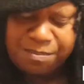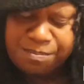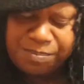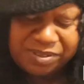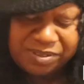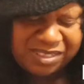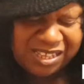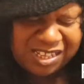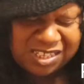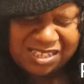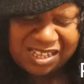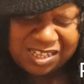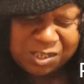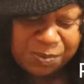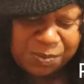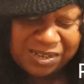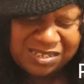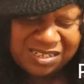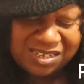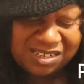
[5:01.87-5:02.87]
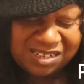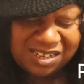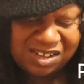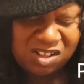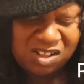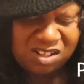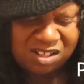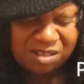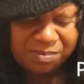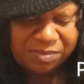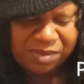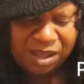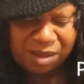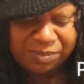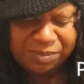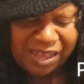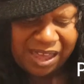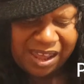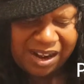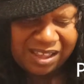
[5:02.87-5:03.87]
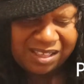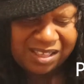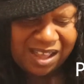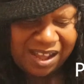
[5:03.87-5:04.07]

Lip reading: But that's basically all I'm getting.